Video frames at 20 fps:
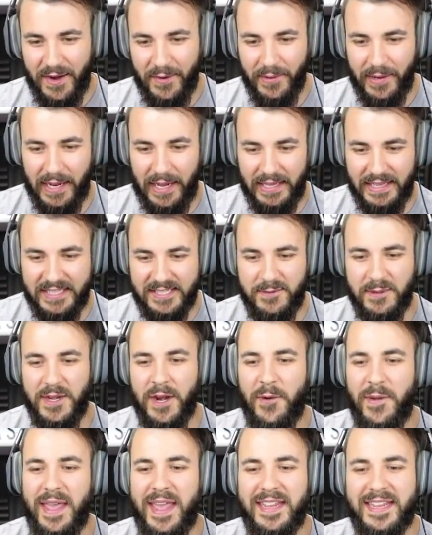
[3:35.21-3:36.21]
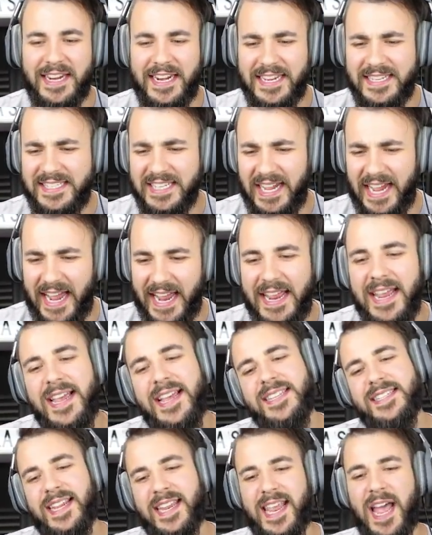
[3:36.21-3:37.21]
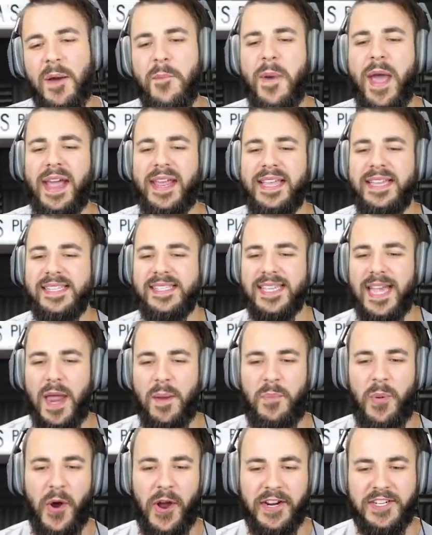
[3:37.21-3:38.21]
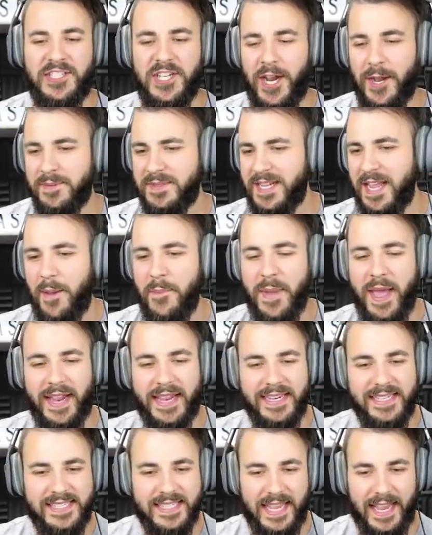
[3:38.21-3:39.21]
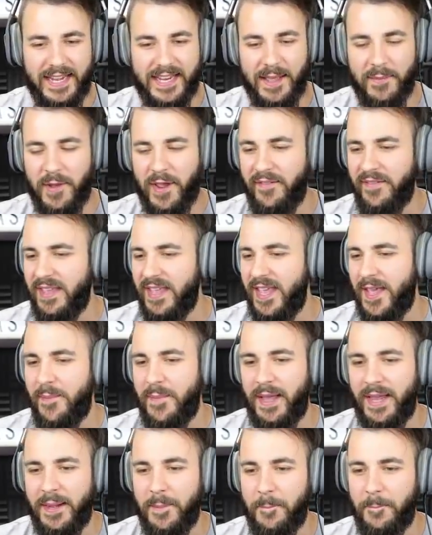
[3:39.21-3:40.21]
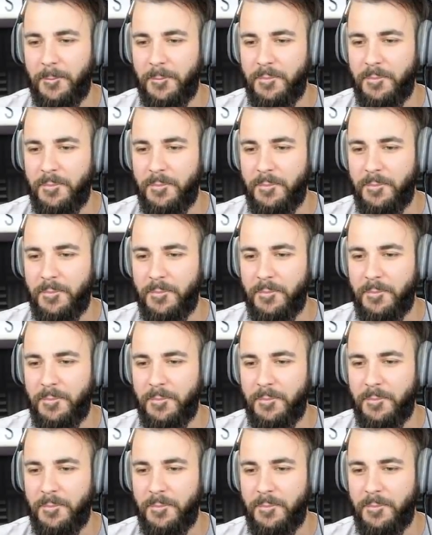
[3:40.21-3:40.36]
Well, at least we know we ain't gonna die. So come back inside, Pork Chops. Come back inside. Come over here, mate.